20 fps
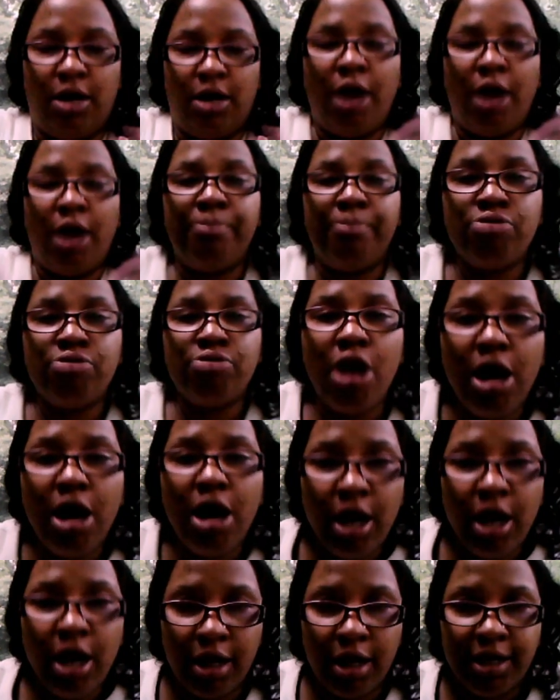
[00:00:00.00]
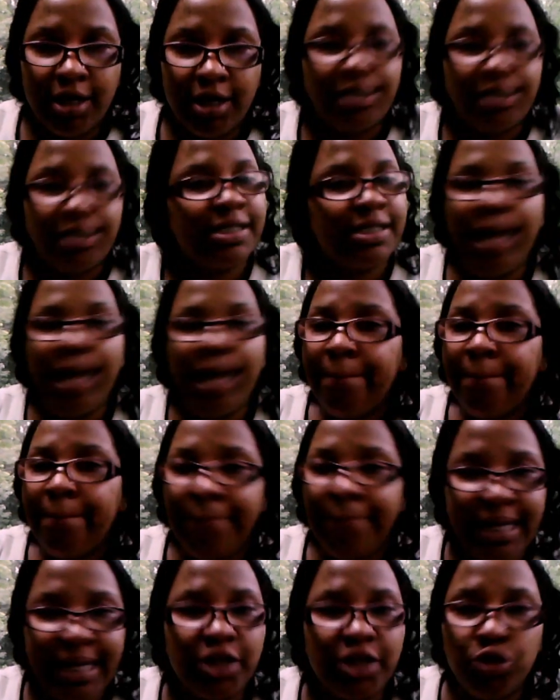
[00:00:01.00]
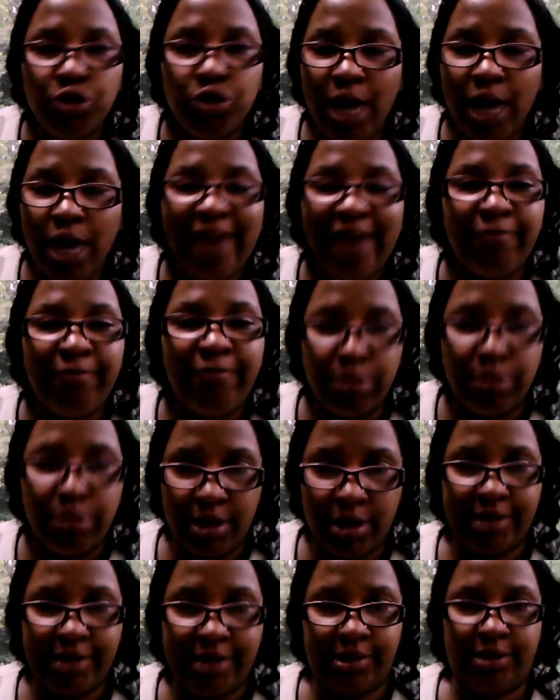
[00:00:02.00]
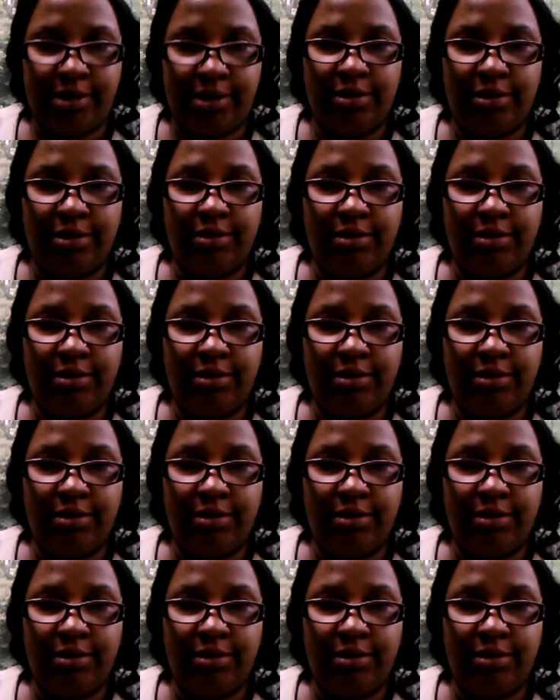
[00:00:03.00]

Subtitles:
A bra does not make you have breasts.